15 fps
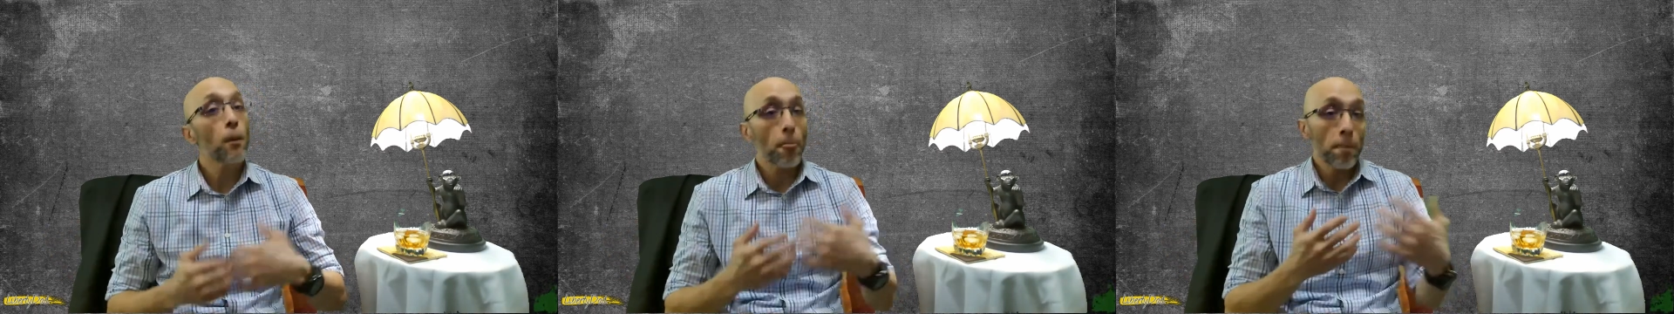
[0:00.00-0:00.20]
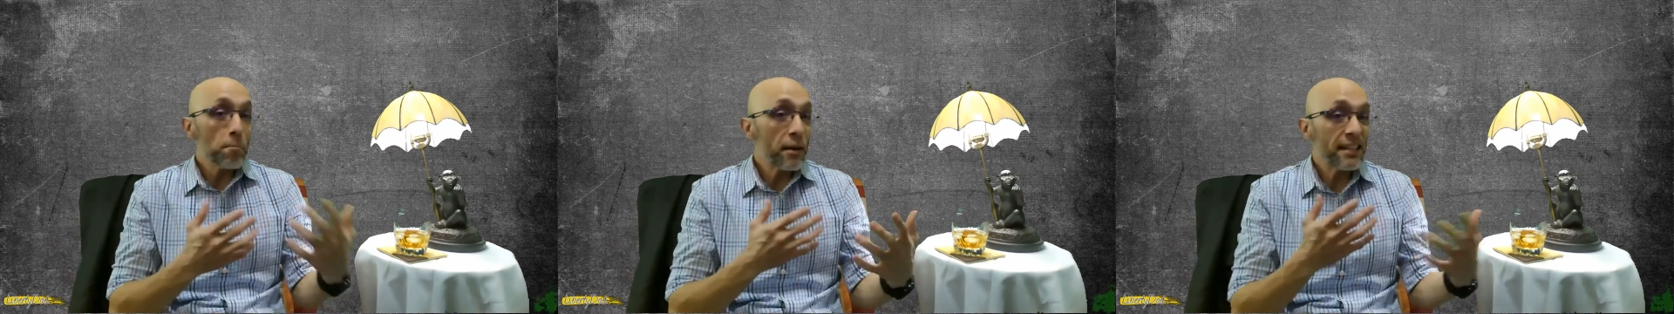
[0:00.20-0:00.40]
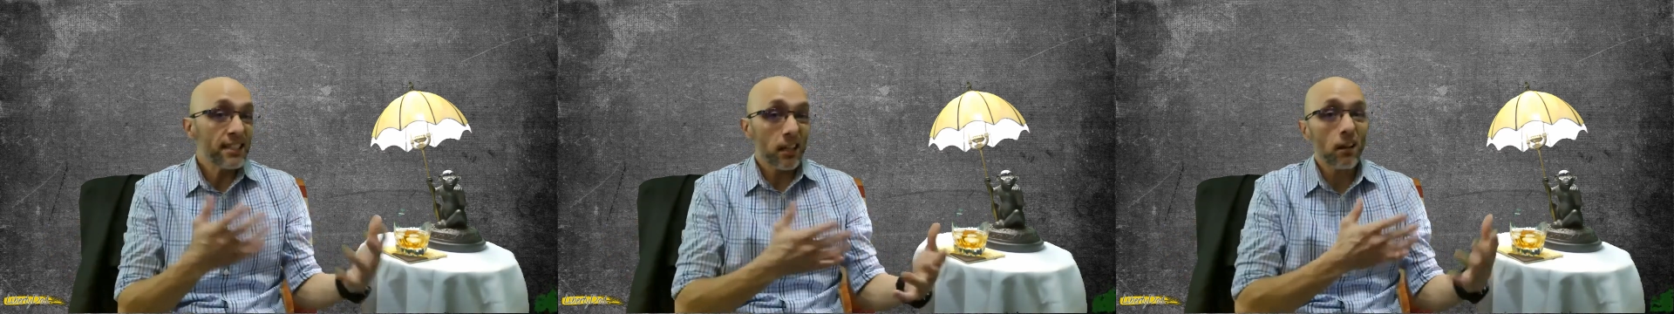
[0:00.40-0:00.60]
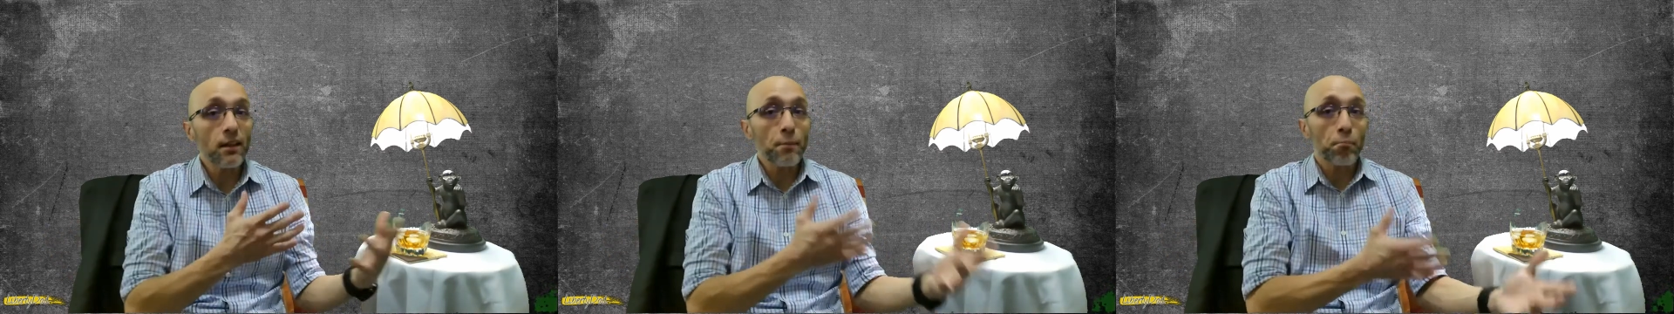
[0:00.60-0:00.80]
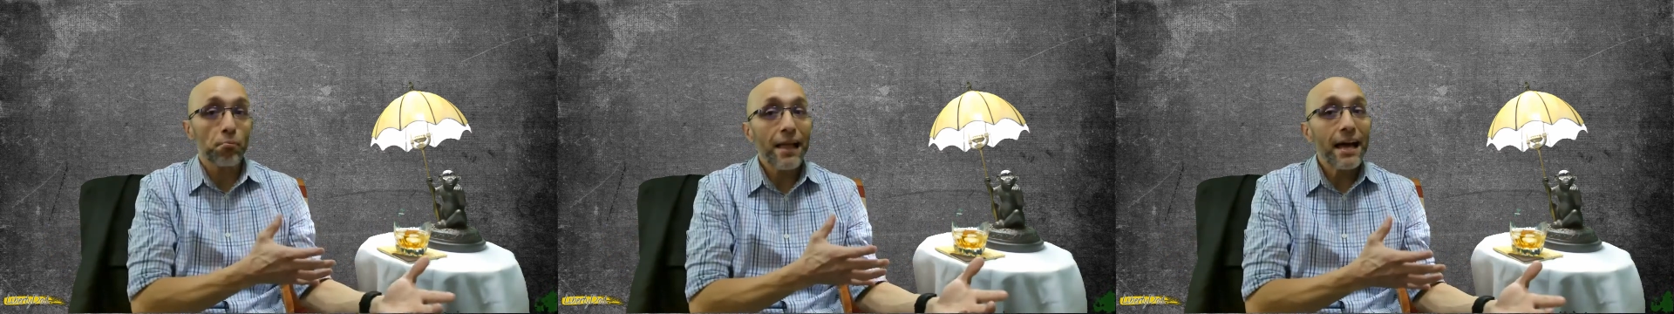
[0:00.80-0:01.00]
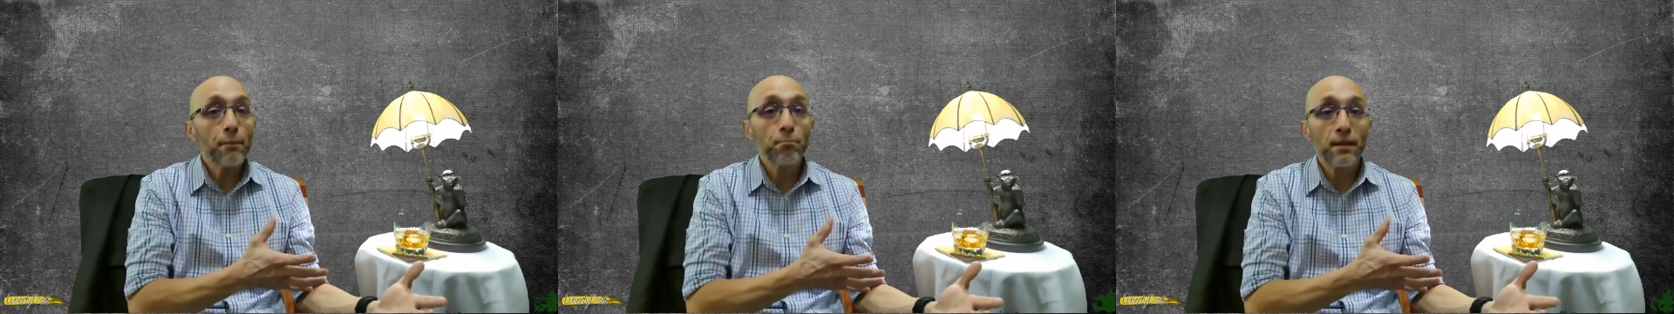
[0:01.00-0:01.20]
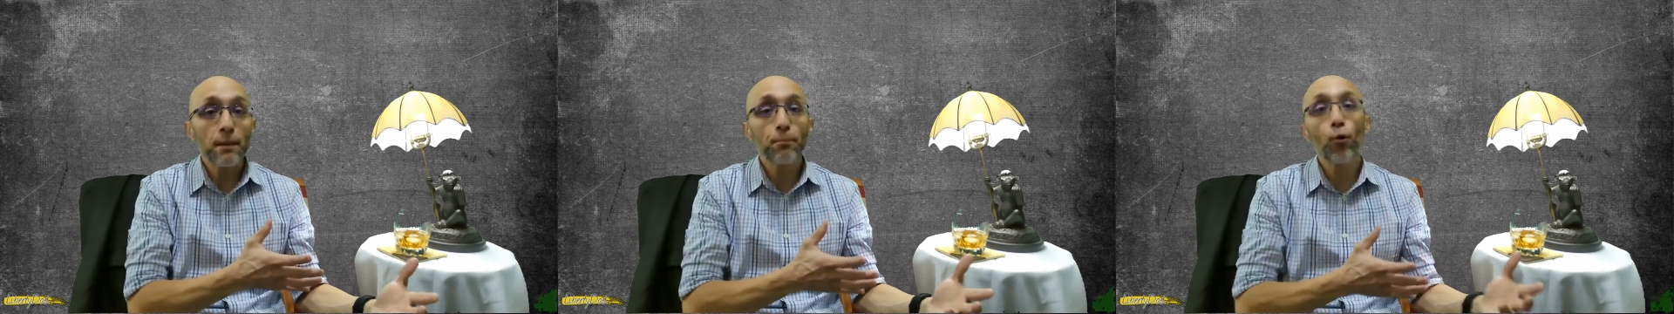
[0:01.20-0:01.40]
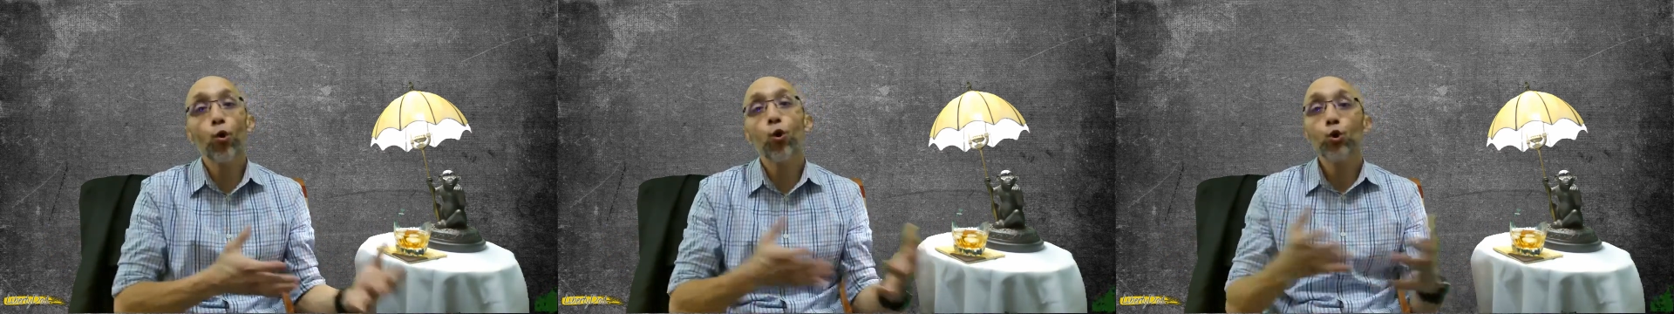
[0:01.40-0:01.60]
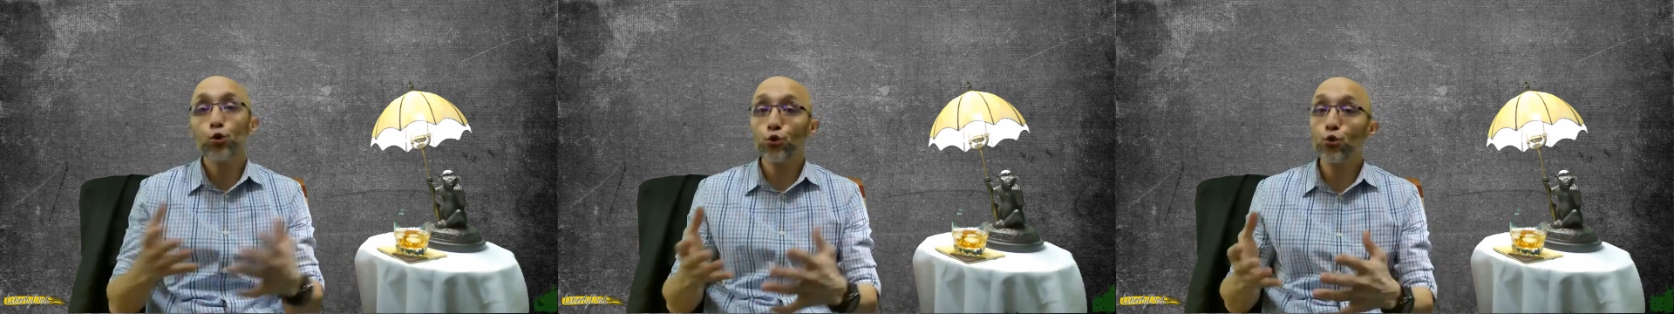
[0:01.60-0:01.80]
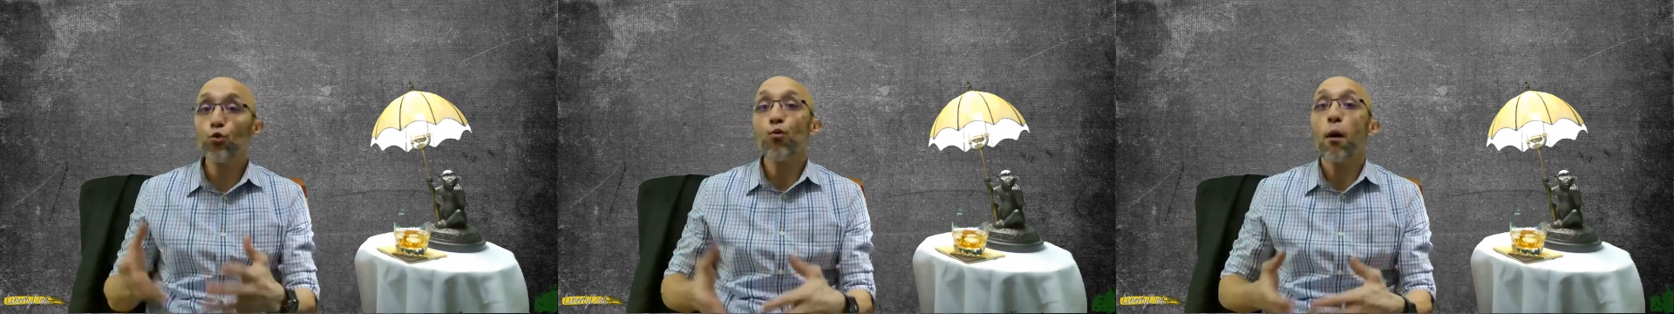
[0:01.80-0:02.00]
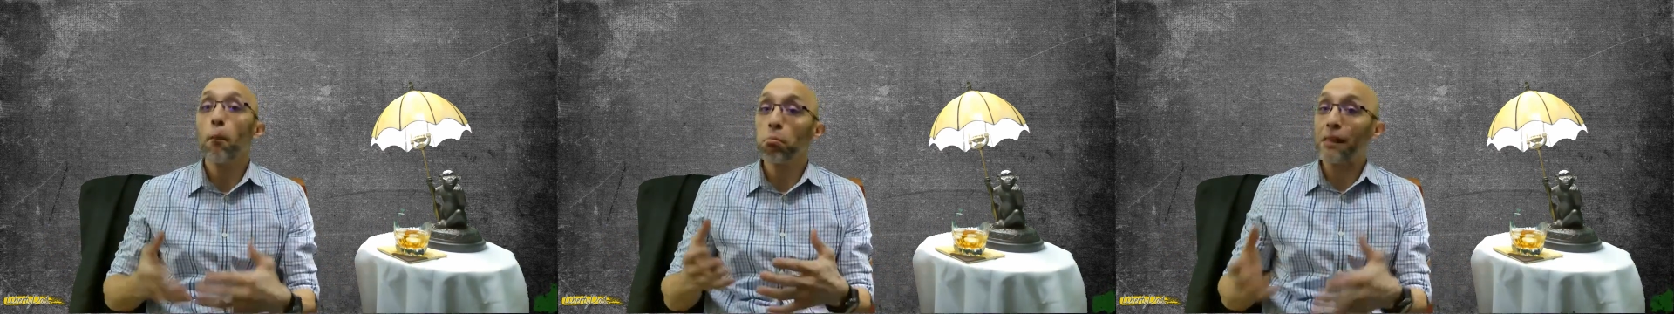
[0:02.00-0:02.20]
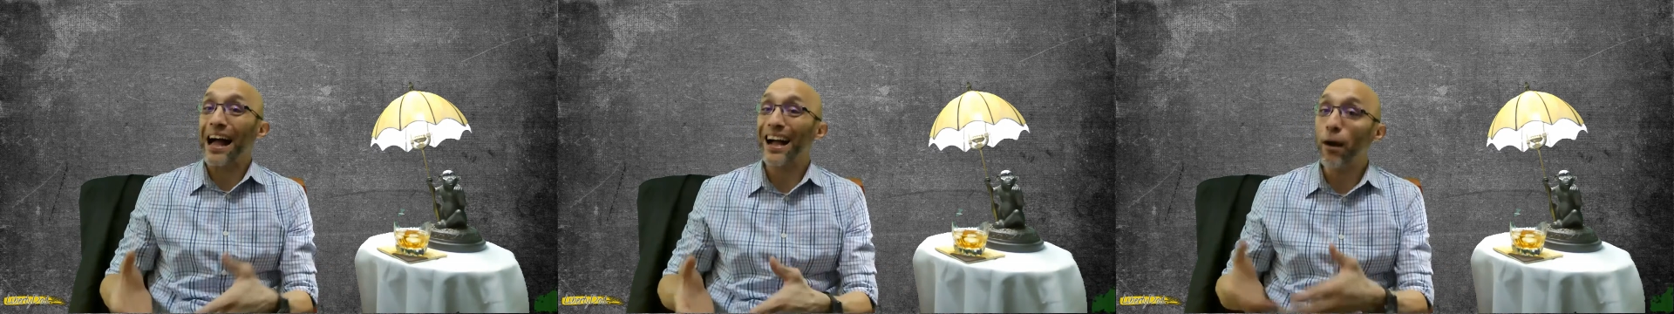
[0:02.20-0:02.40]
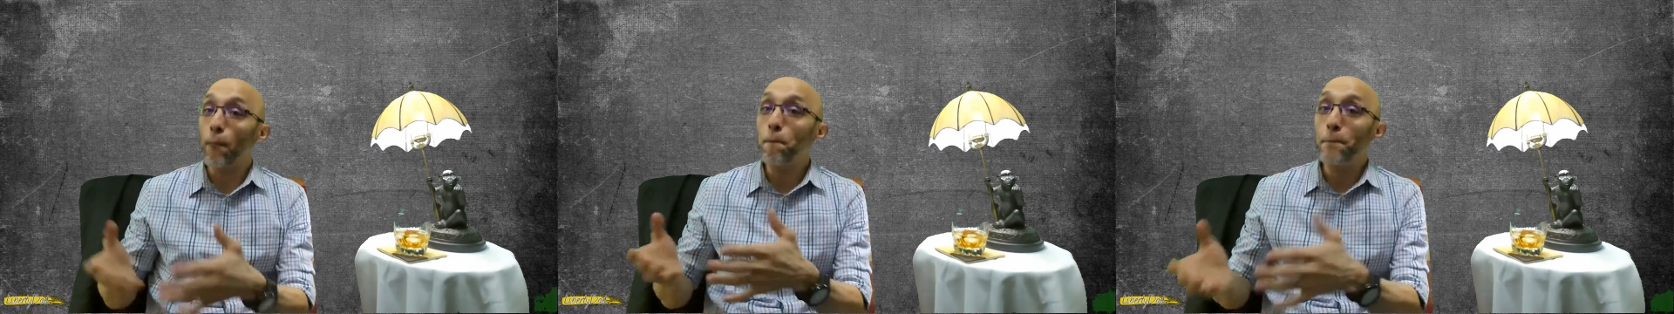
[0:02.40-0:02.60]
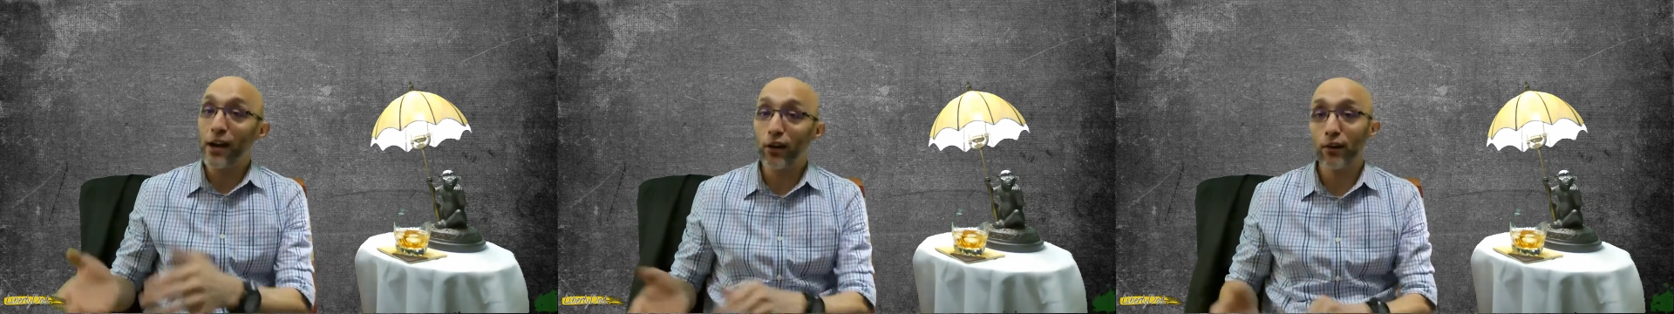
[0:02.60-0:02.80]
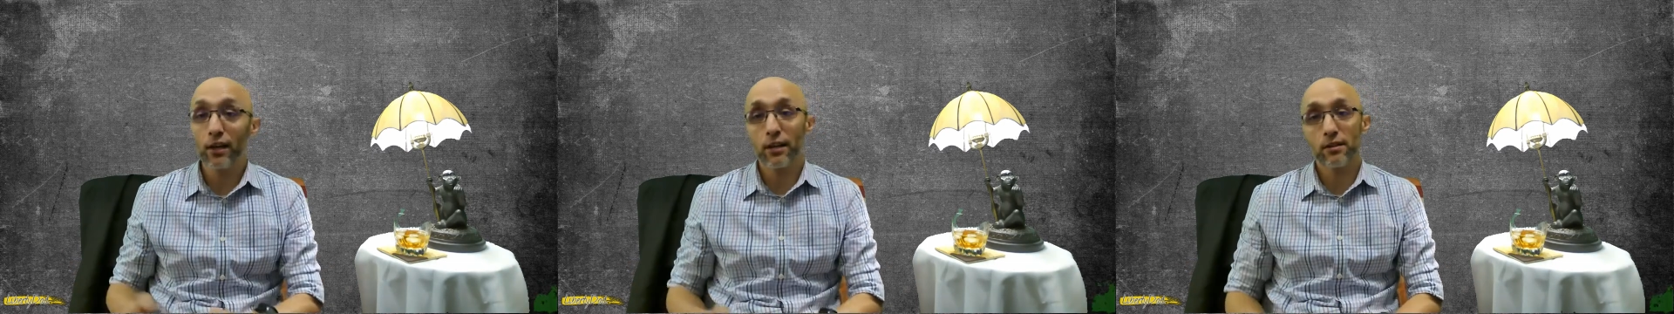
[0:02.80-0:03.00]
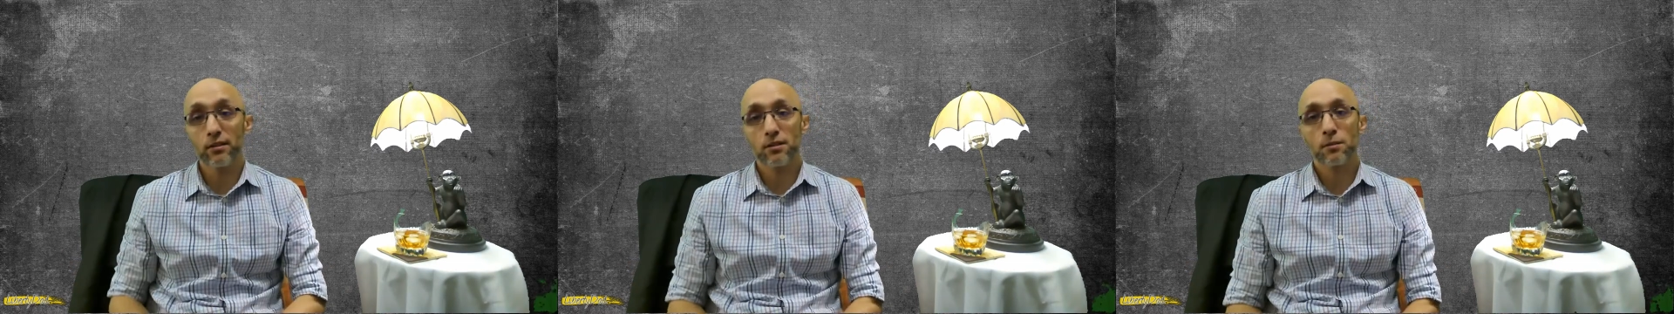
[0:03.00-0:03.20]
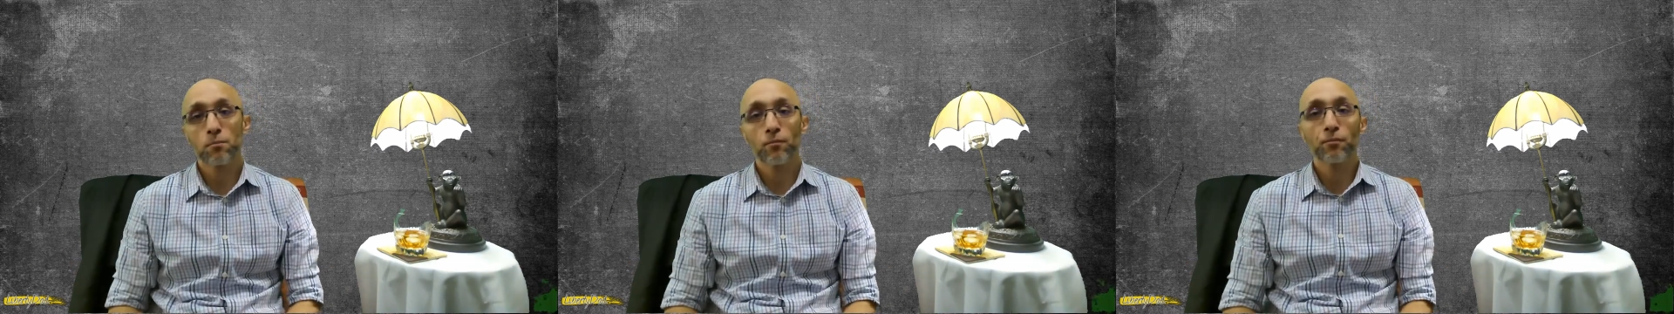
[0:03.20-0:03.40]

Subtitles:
Basically, black people to black Americans.